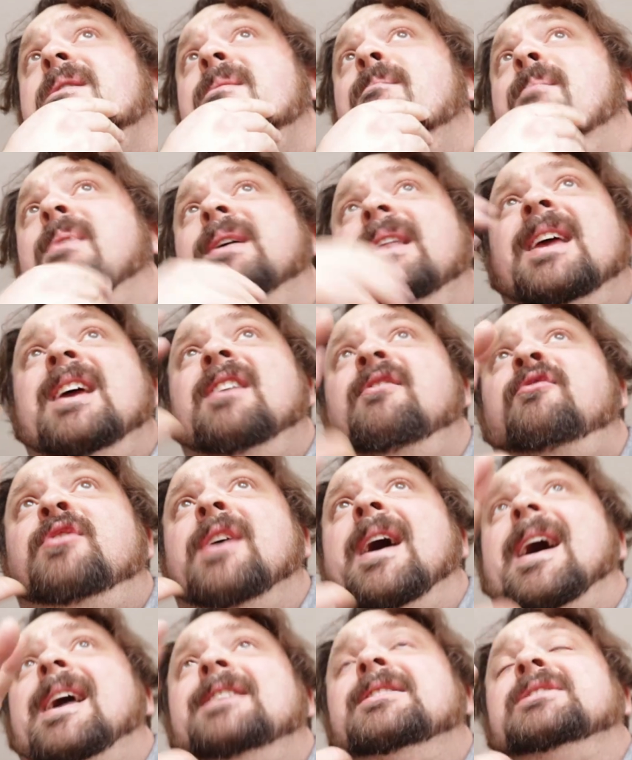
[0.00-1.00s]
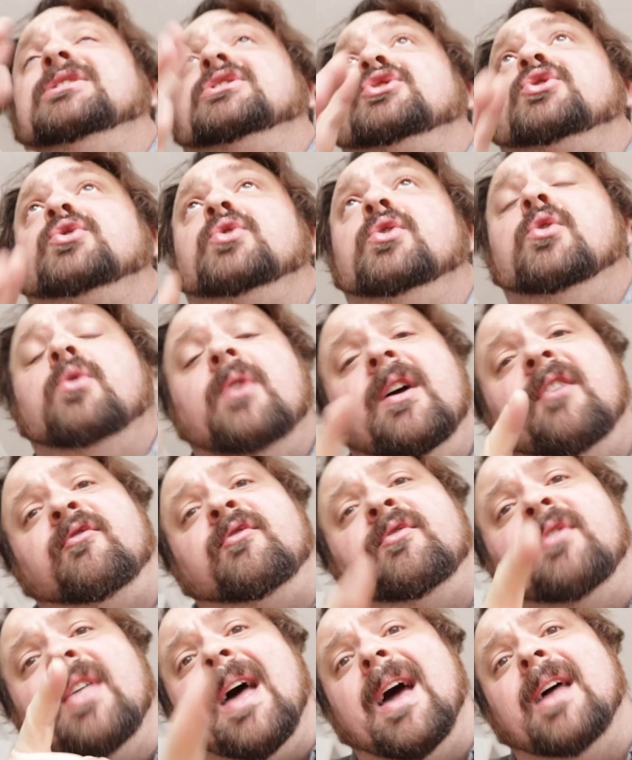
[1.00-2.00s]
But if that is true,
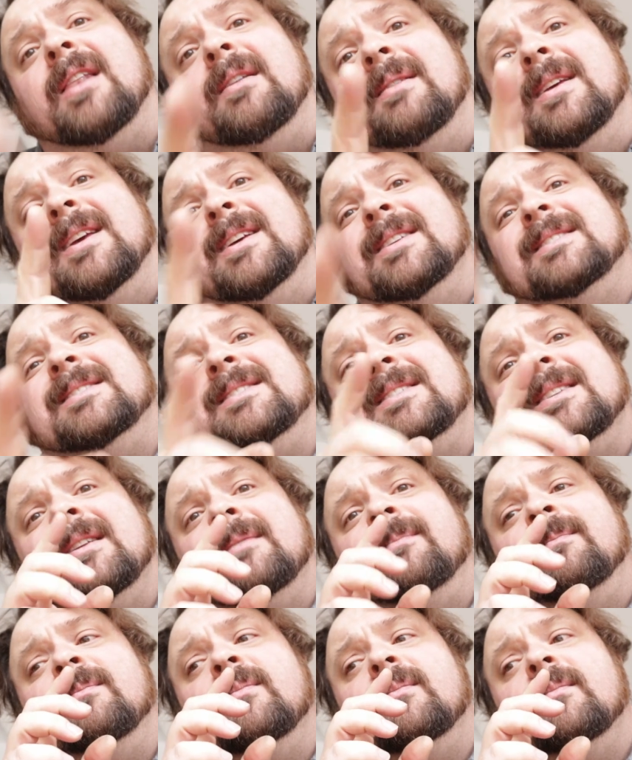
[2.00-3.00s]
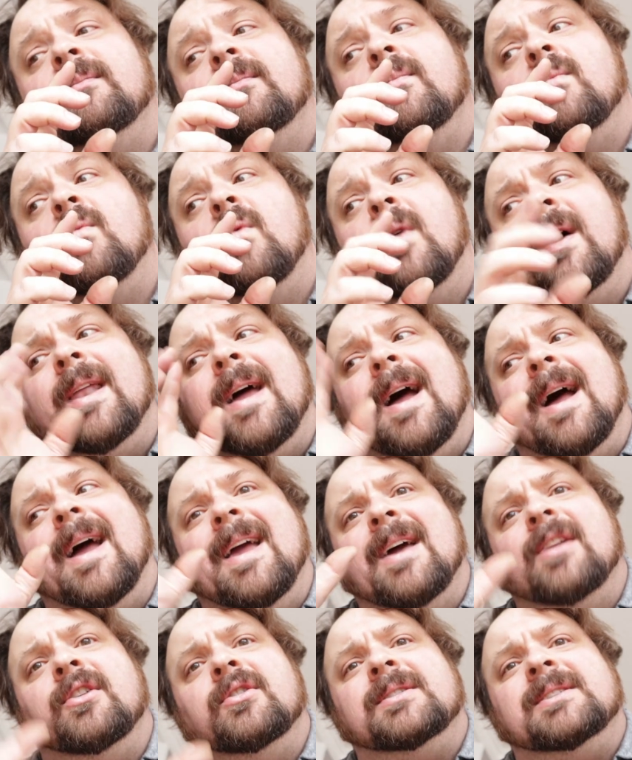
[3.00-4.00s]
if that is what
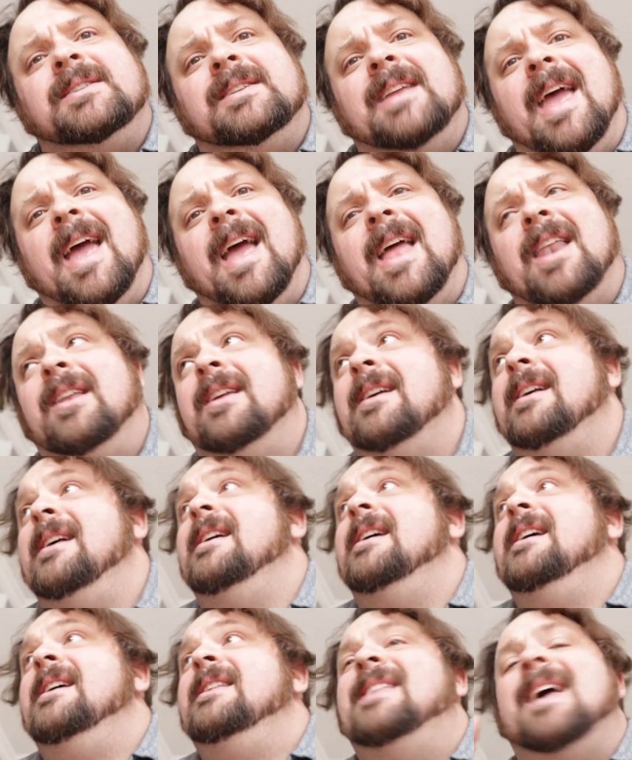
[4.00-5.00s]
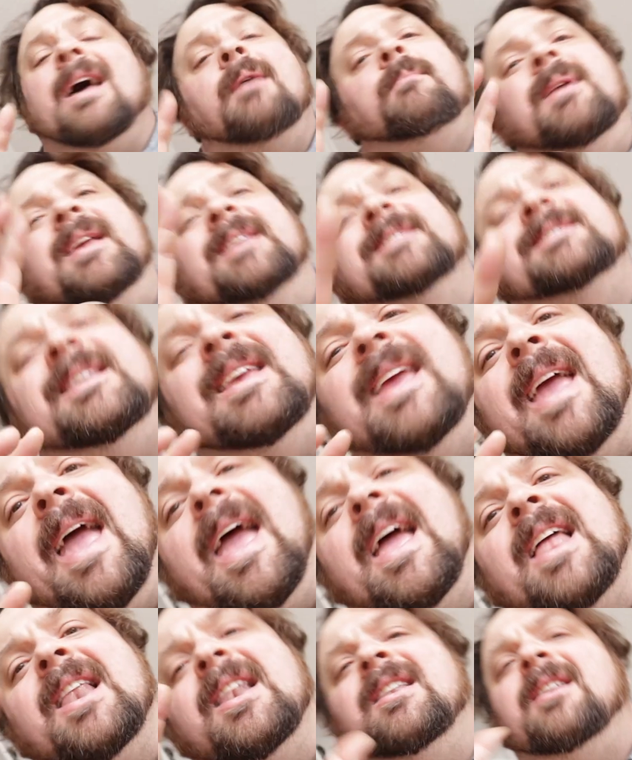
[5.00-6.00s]
I understand, that means the
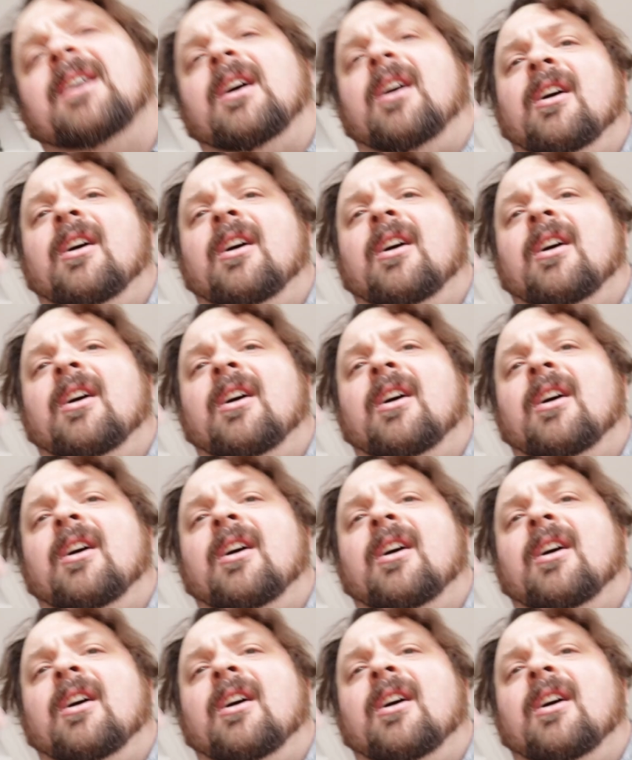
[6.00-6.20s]
end